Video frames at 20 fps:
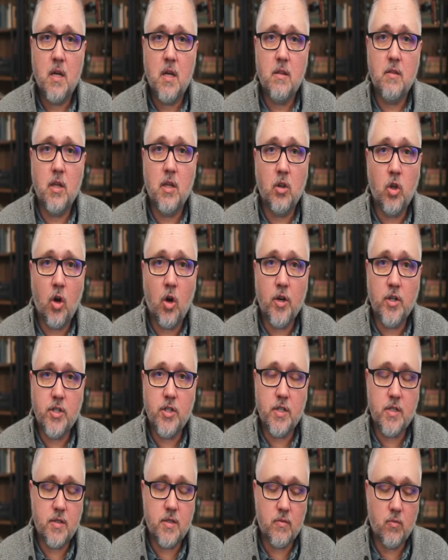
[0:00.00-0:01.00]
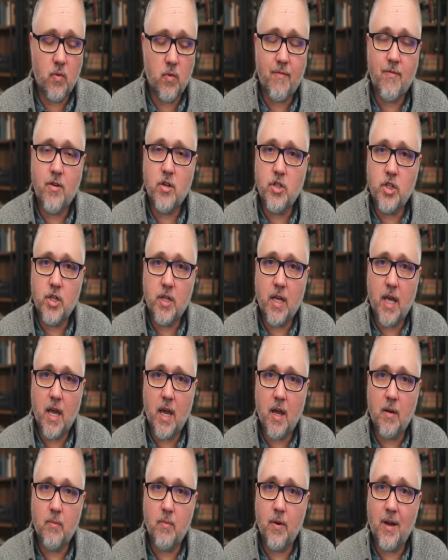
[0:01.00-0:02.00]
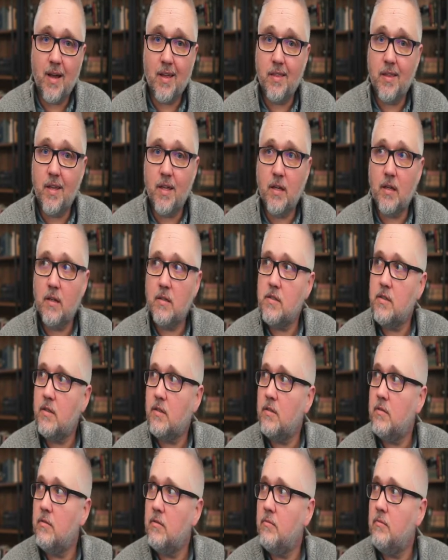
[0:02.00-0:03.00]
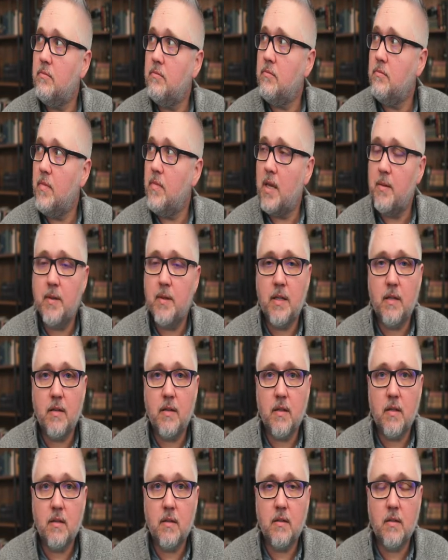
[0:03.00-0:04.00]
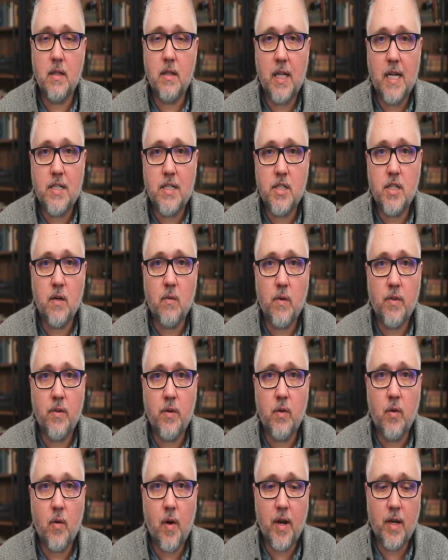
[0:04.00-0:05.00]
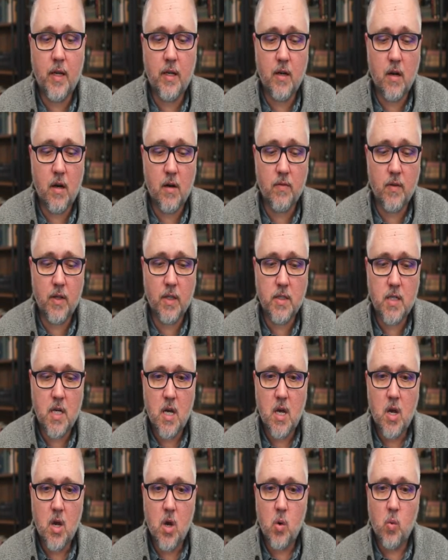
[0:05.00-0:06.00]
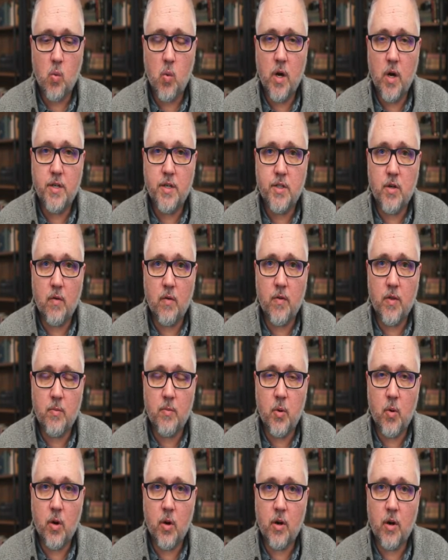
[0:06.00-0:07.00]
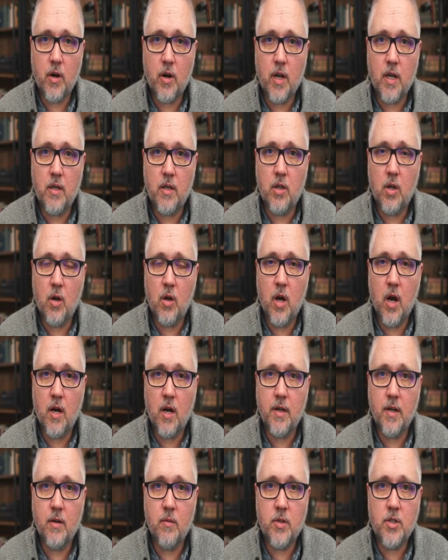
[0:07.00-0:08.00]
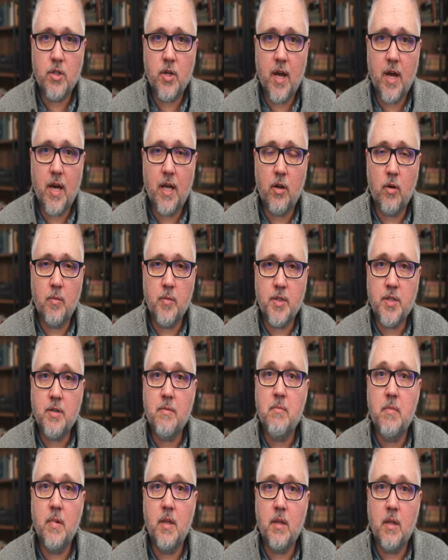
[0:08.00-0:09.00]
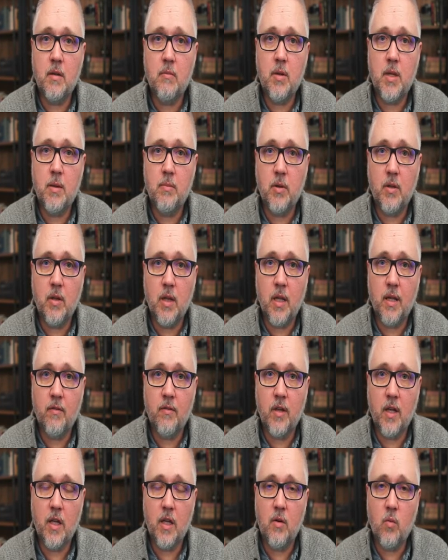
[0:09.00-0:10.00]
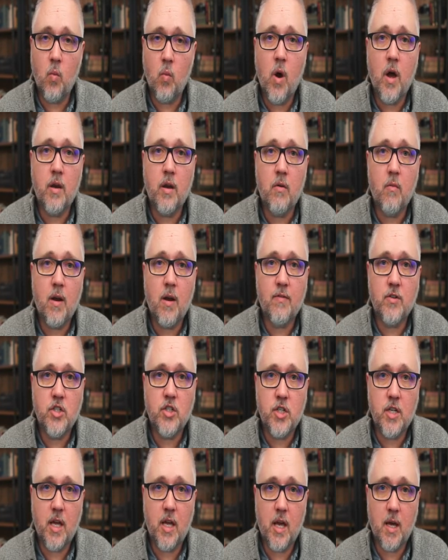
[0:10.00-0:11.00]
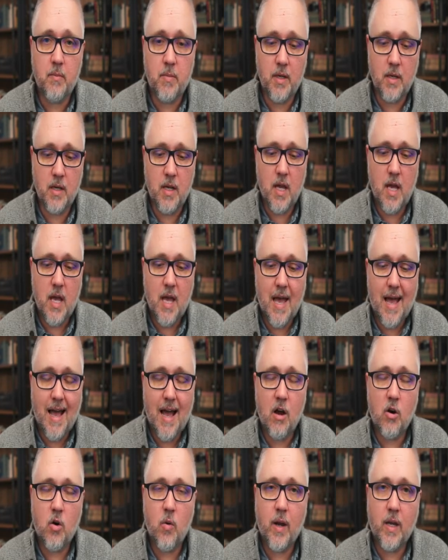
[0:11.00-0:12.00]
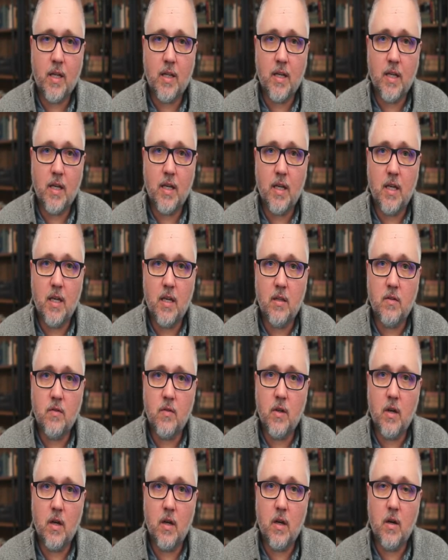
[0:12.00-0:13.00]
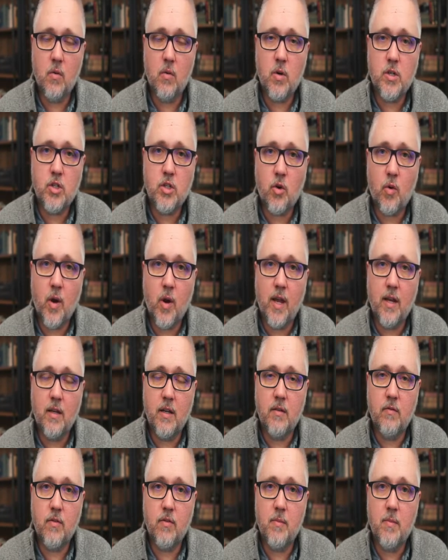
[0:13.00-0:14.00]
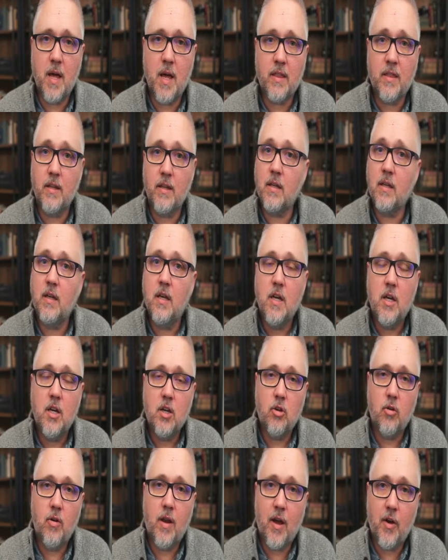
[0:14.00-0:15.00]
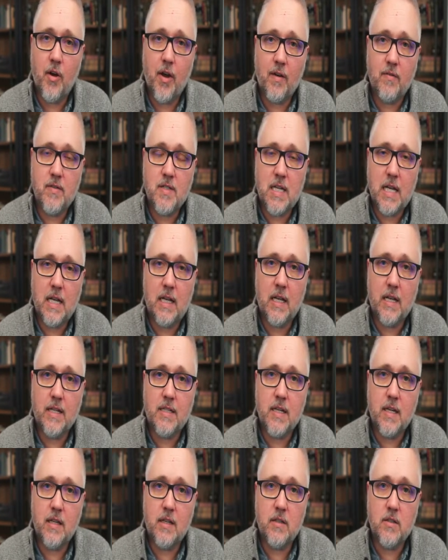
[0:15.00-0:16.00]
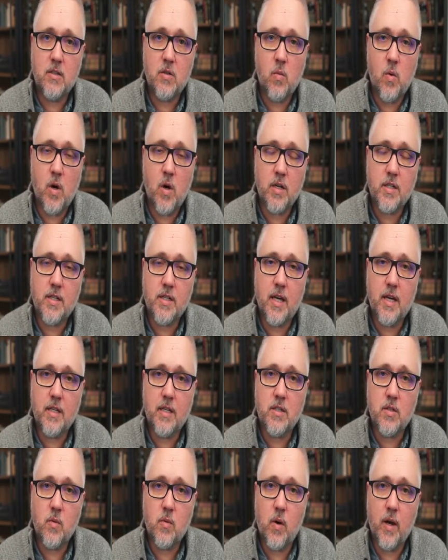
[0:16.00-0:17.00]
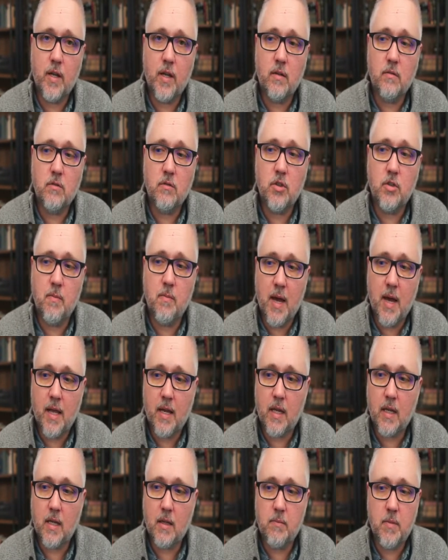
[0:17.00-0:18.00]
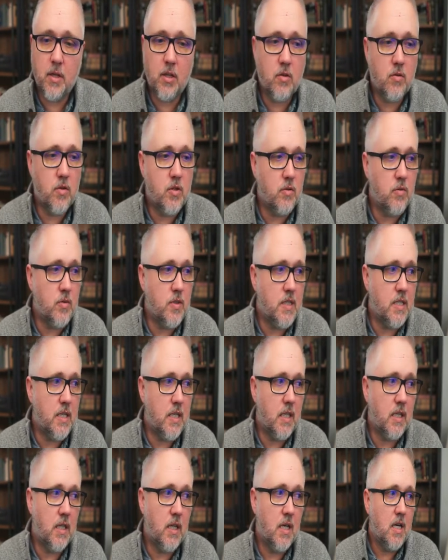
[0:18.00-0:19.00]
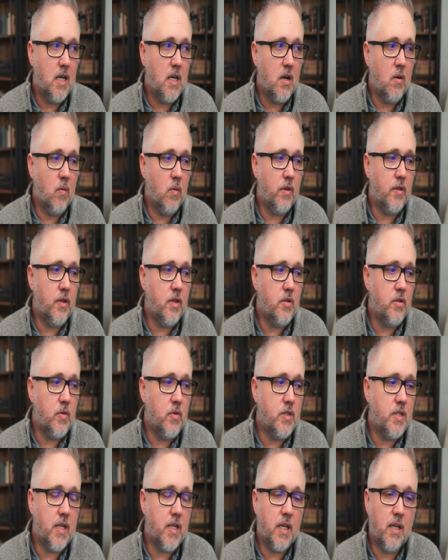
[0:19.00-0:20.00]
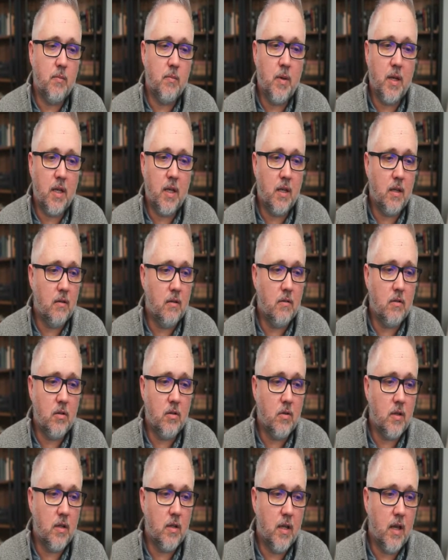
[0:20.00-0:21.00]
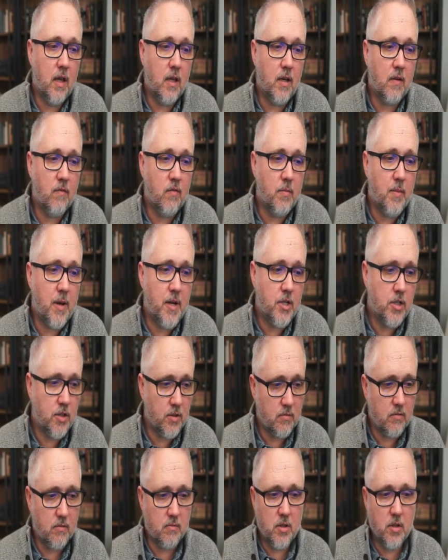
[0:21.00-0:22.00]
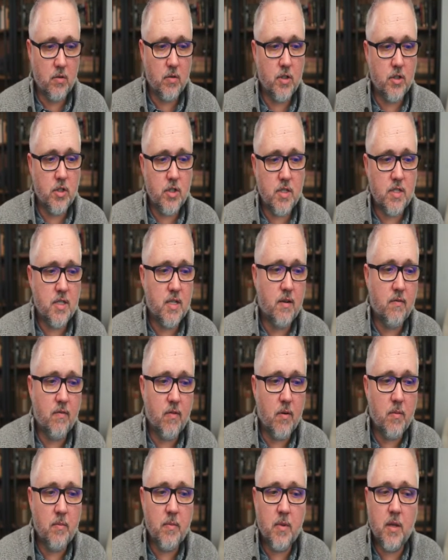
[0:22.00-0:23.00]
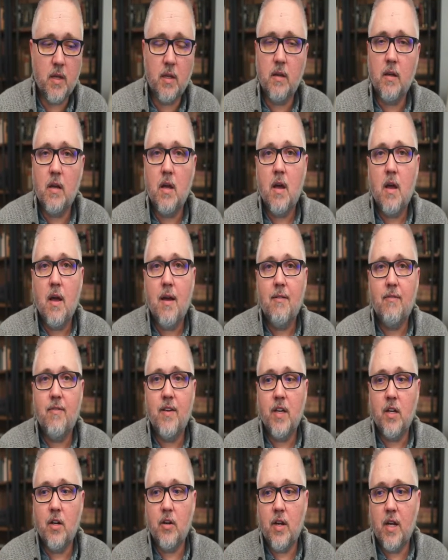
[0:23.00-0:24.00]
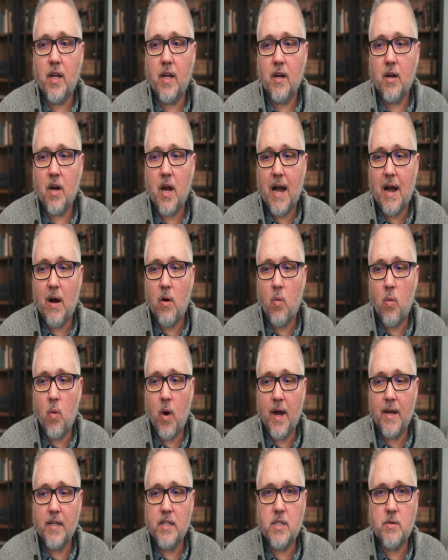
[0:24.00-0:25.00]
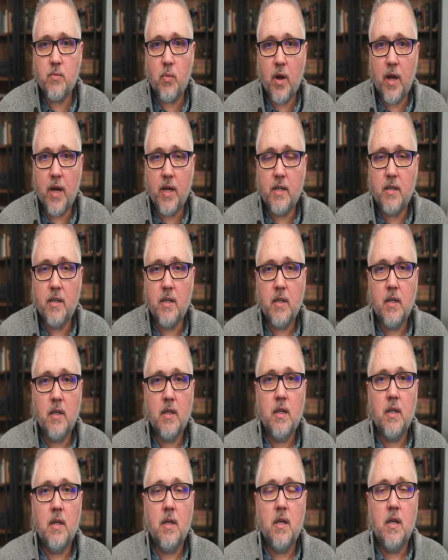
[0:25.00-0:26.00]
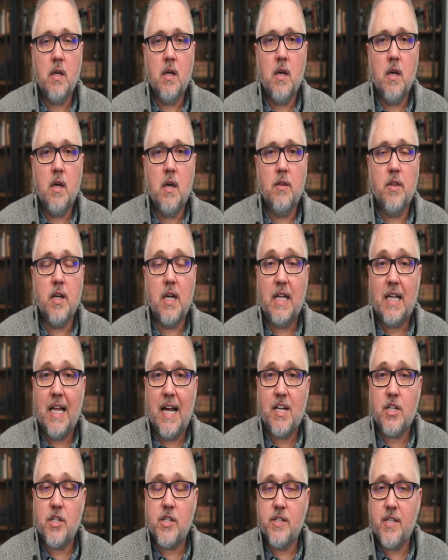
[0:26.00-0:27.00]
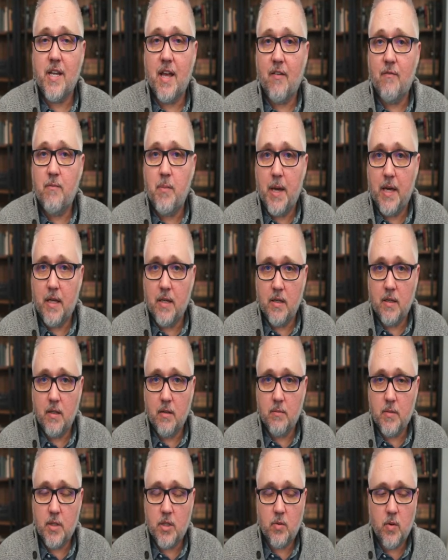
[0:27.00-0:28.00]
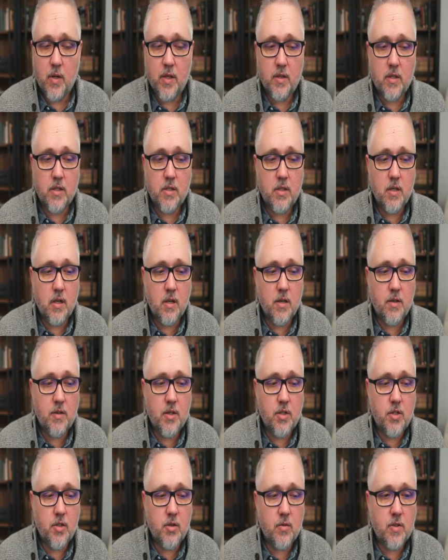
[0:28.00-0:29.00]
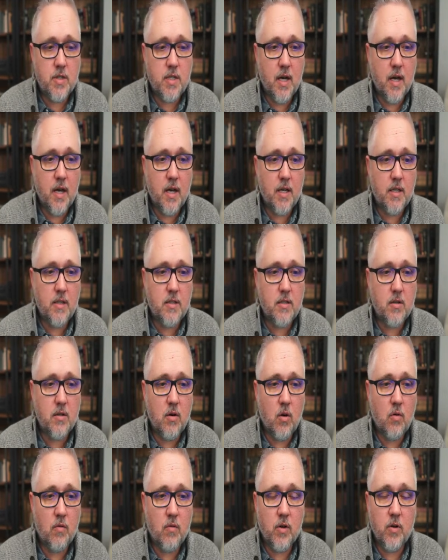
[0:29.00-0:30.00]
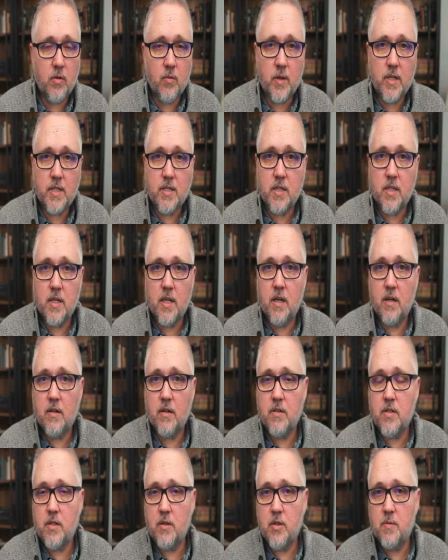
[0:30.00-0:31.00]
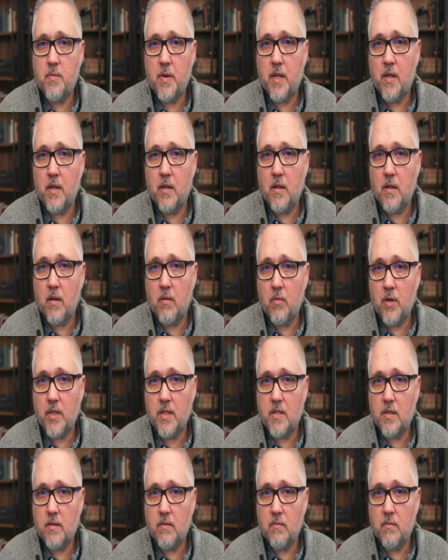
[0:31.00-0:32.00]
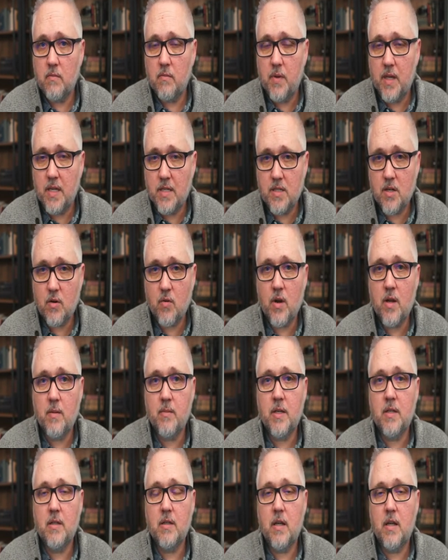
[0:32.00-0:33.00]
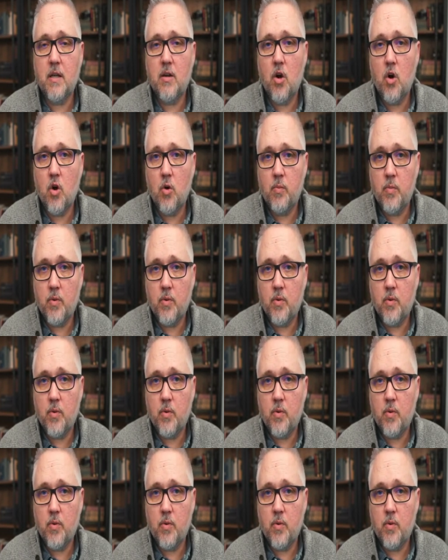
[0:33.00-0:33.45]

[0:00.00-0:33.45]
The largest refugee camp, I think, until maybe the last year with the Ukrainian conflict, was over the border in Uganda, in which you had almost 1 million people living in one refugee camp, and how quickly it was created from nothing. You now have satellite data to watch that. It's quite dramatic. But you do see with the UCDP, you can get information, but you can just see from the figure here how widespread the clashes have been between the two sides over in recent years. There's been a recent peace agreement and hope